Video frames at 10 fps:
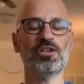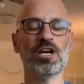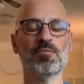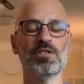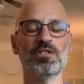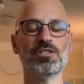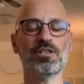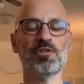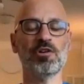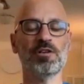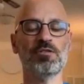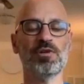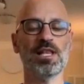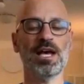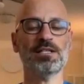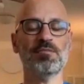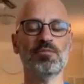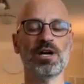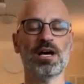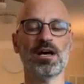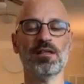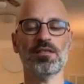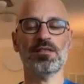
shape in just a moment. Relax the breath.